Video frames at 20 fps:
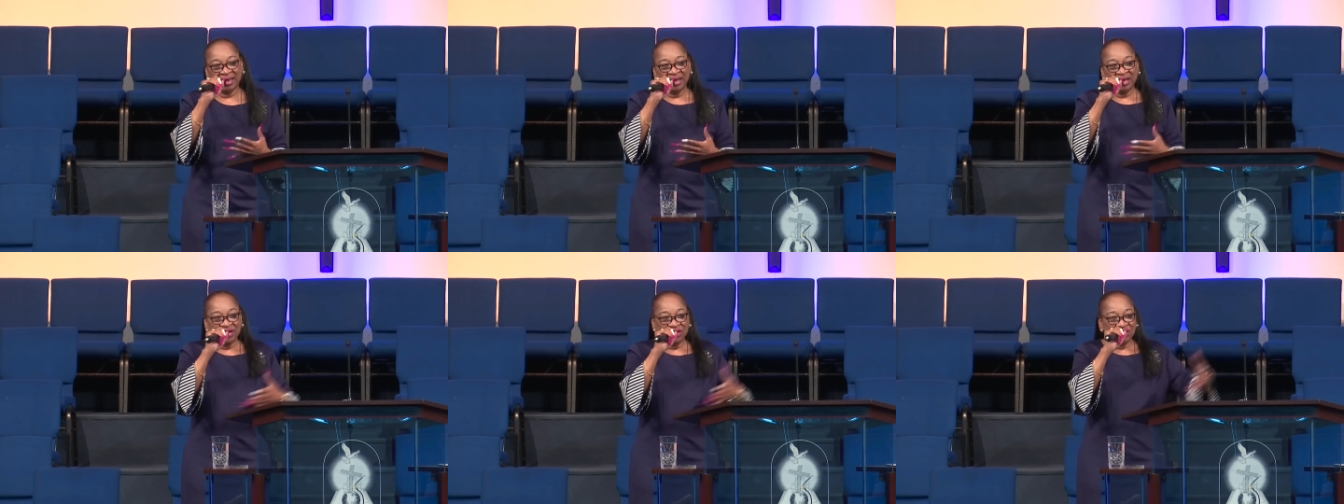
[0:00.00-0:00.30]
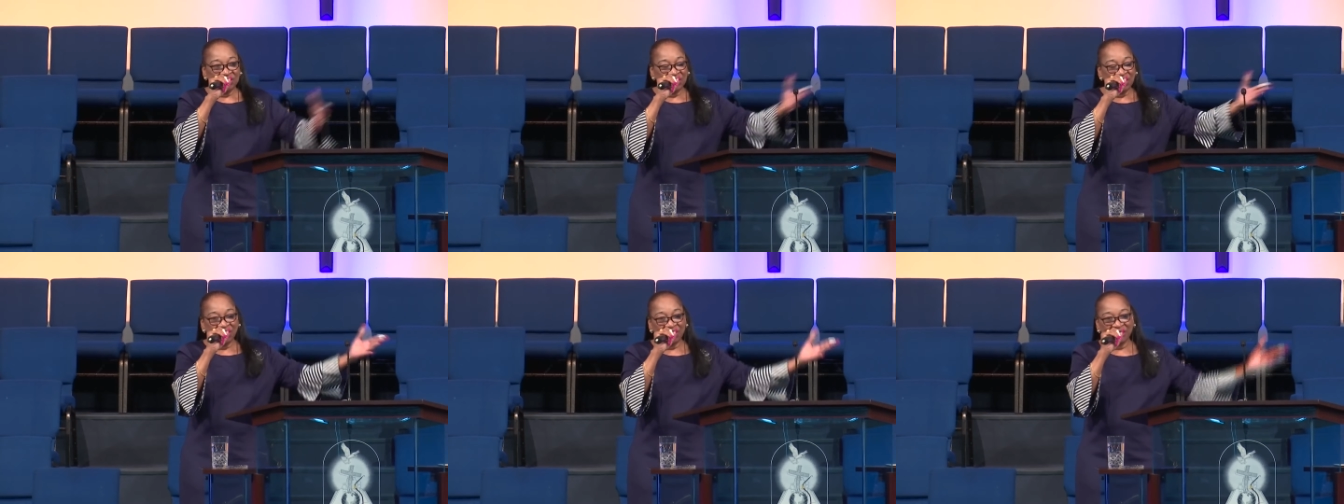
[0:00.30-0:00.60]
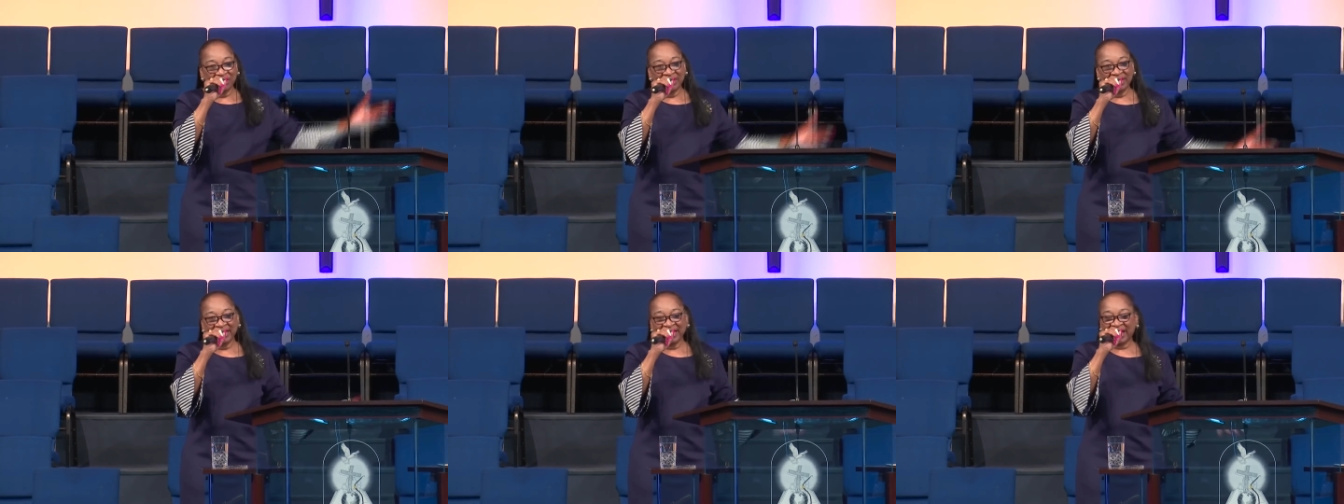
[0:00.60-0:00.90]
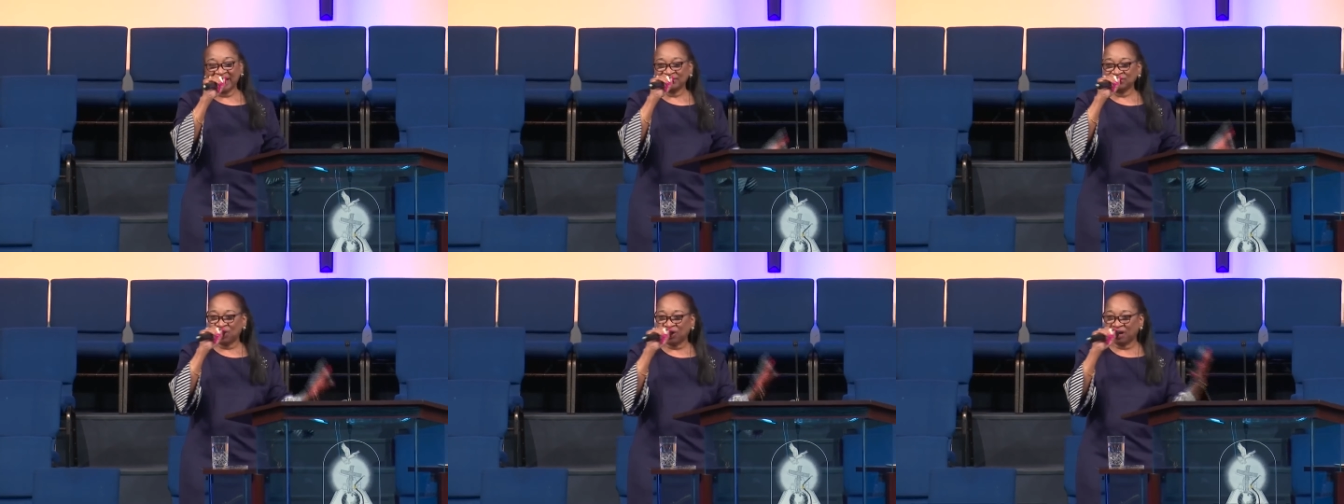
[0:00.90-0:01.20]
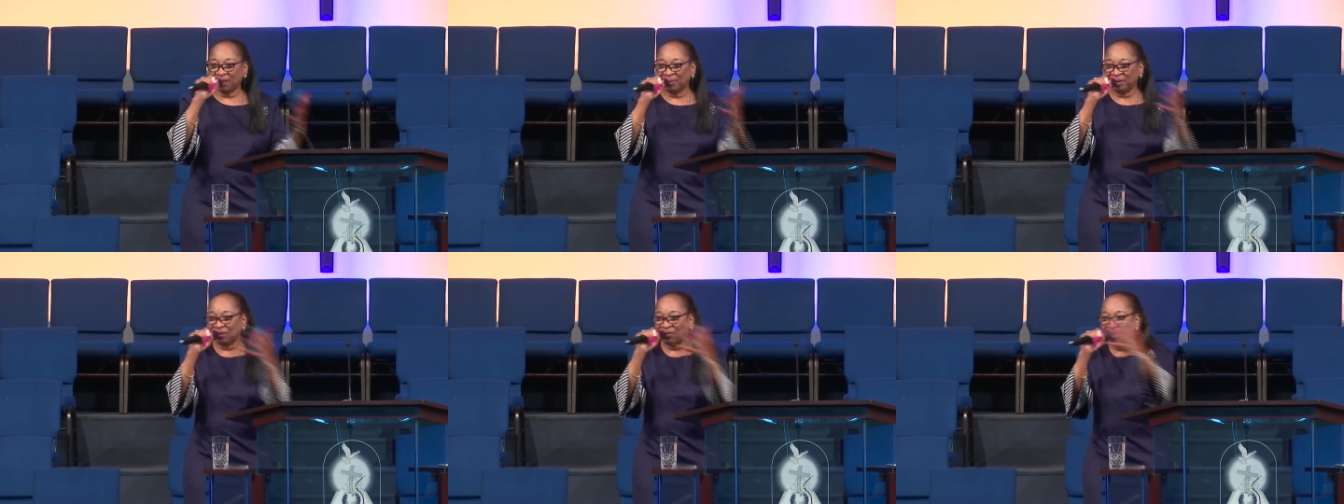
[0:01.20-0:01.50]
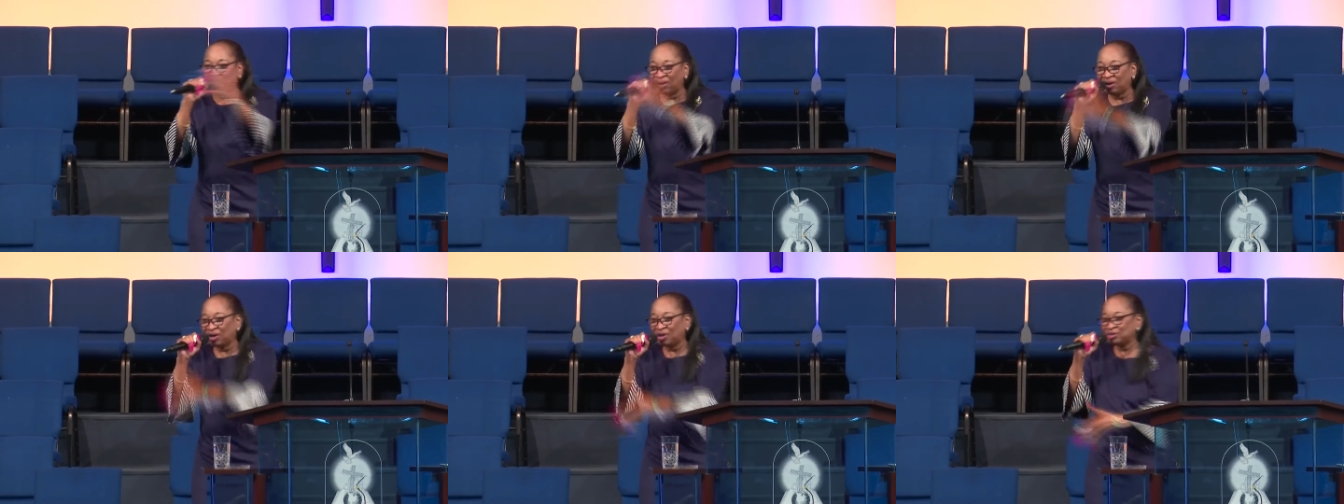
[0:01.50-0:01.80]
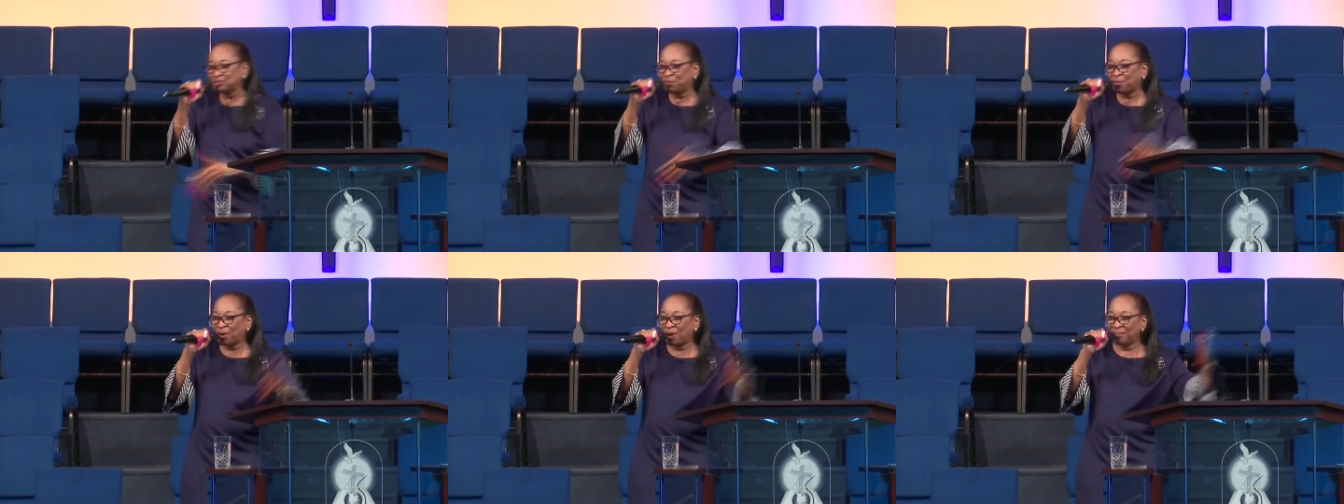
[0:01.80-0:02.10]
You know, earlier I talked about all those
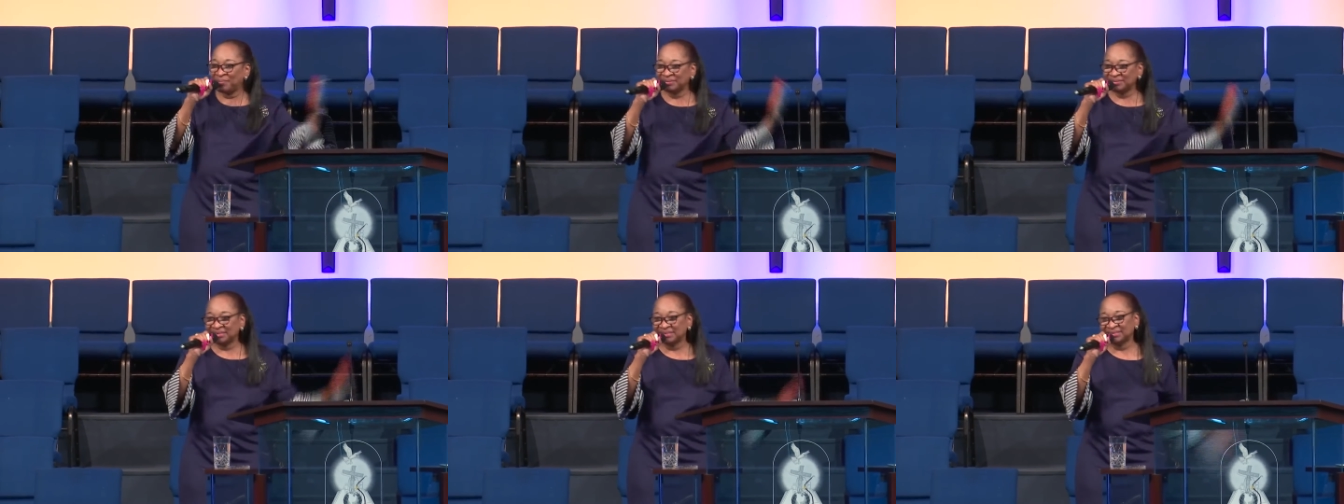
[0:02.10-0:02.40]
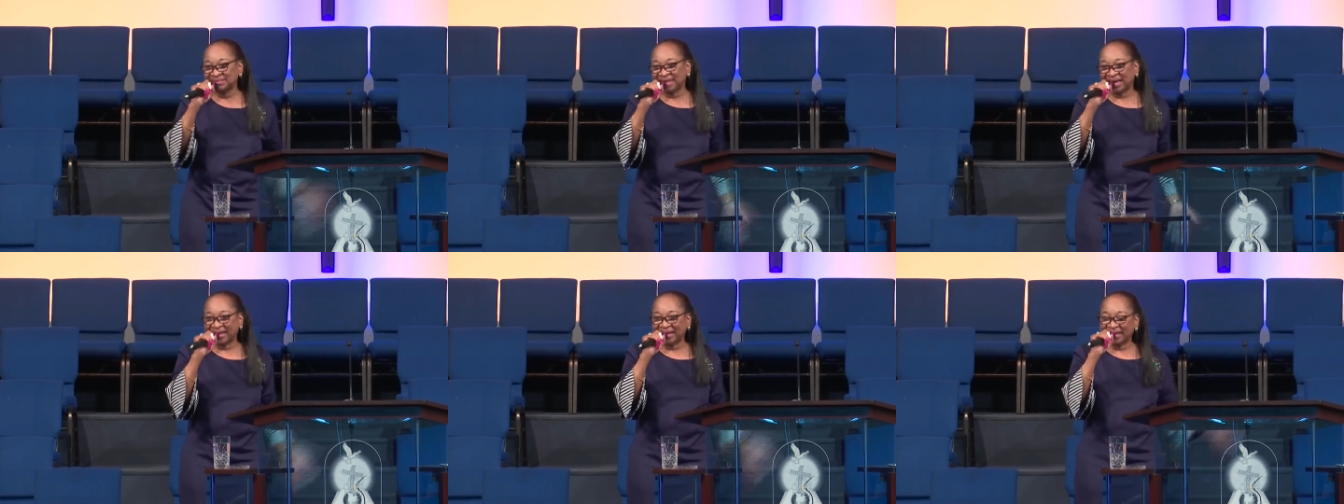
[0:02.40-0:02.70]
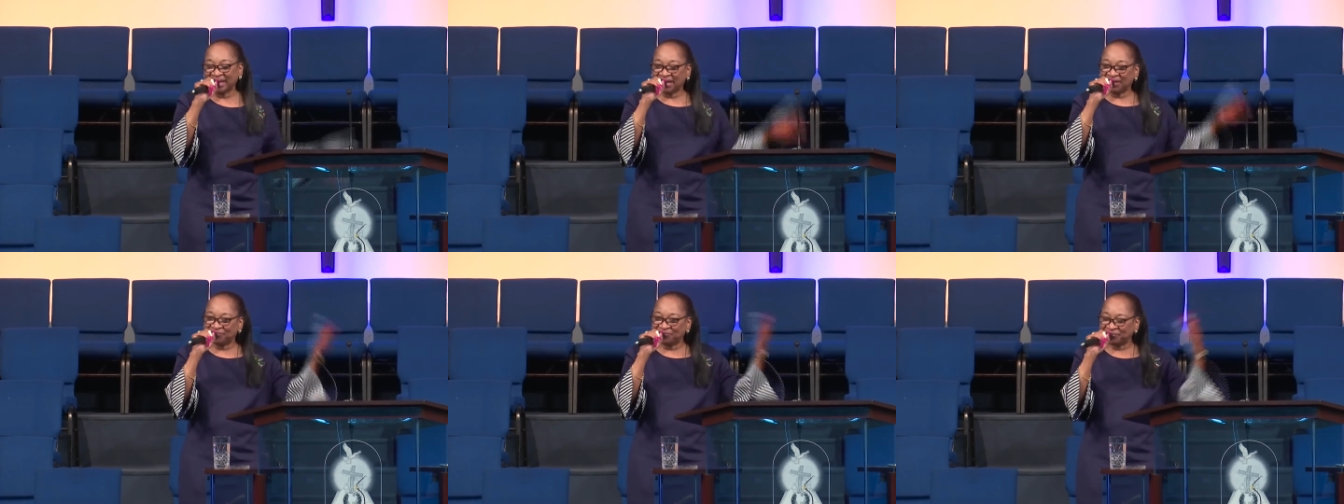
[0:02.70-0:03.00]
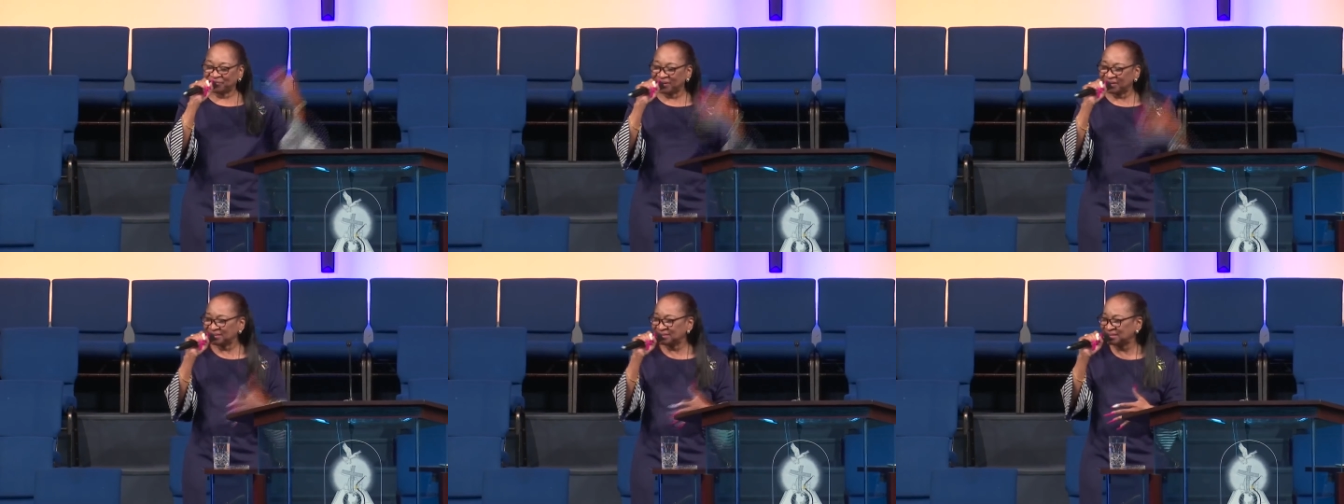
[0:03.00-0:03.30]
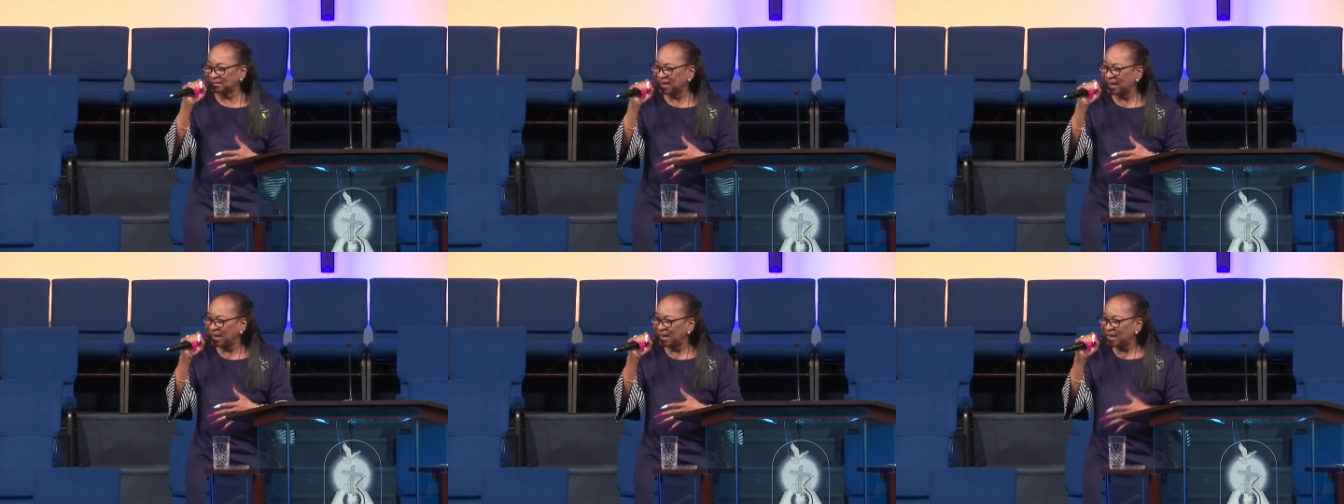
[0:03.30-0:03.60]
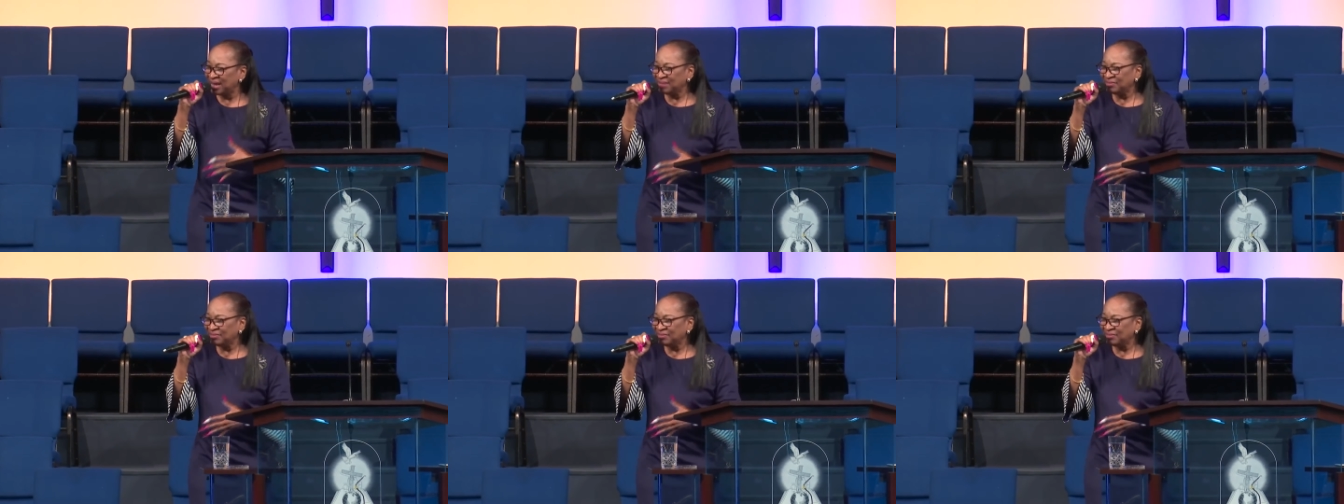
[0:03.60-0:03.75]
promises that He has for us.